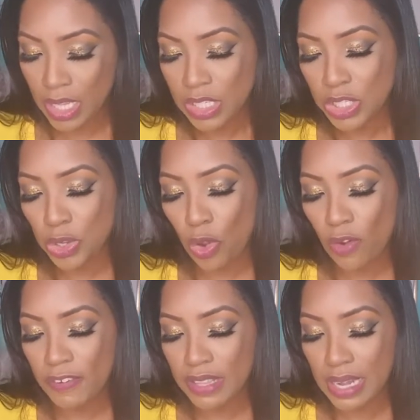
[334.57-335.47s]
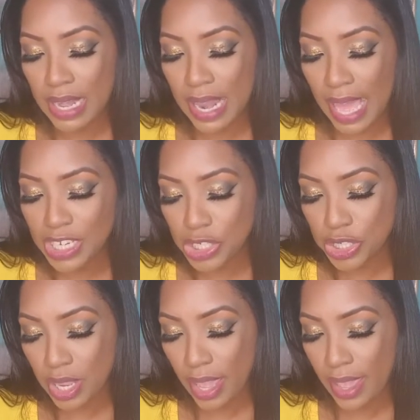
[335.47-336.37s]
So for the lash
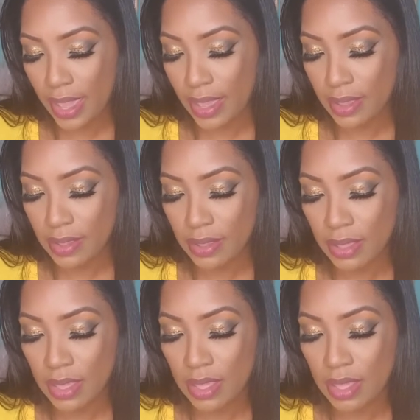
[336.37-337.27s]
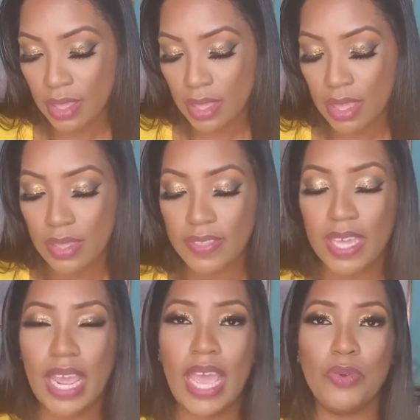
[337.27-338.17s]
here
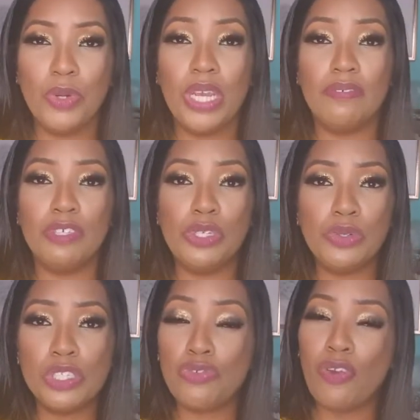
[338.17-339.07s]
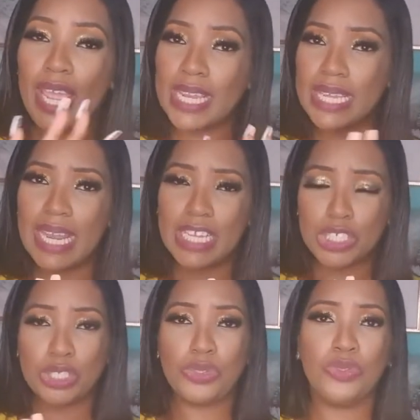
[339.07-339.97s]
that I would have used regular
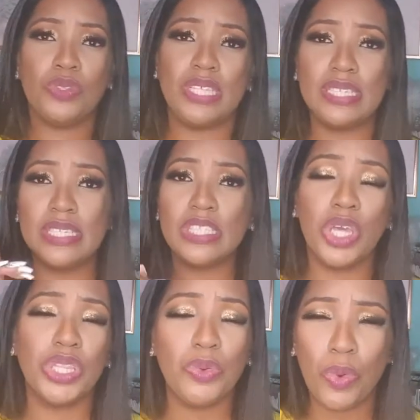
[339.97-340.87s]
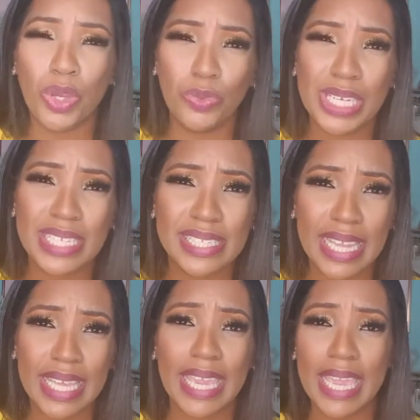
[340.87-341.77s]
lash glue, this is not the one we are
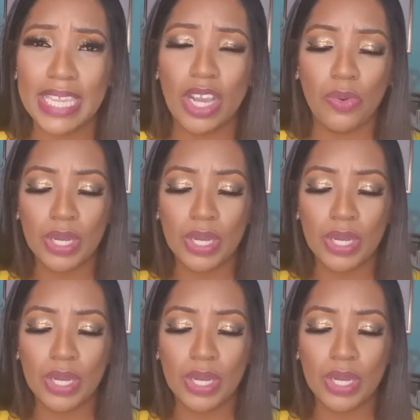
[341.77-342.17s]
selling in our